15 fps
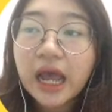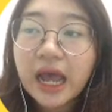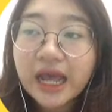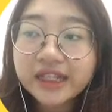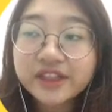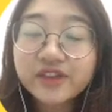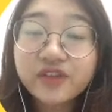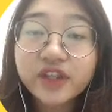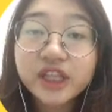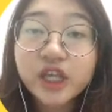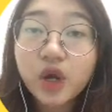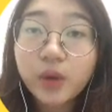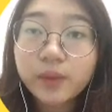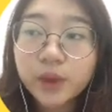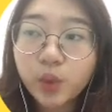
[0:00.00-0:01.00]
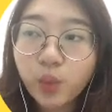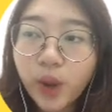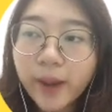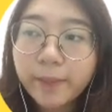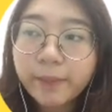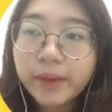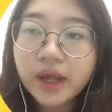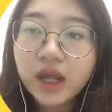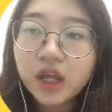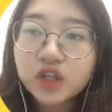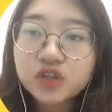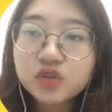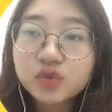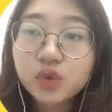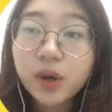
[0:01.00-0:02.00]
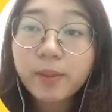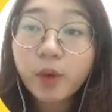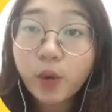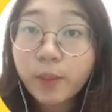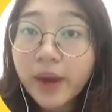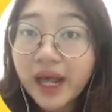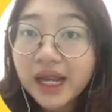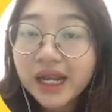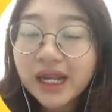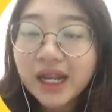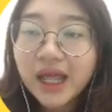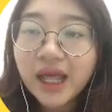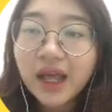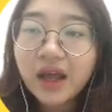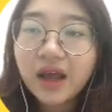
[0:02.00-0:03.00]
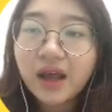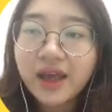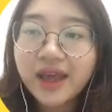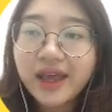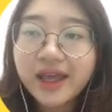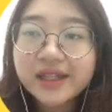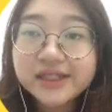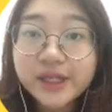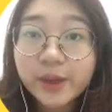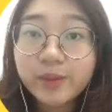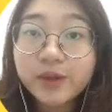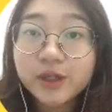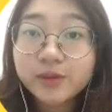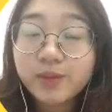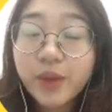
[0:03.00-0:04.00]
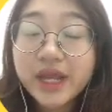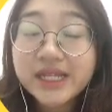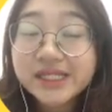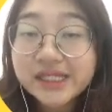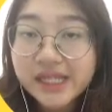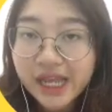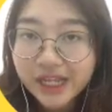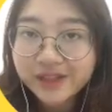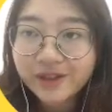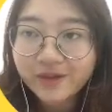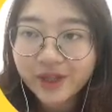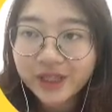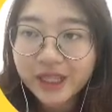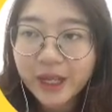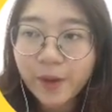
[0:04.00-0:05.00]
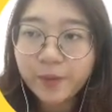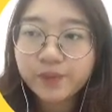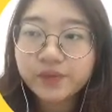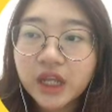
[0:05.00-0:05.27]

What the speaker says: activity on the web to a mobile and tablet-based activity.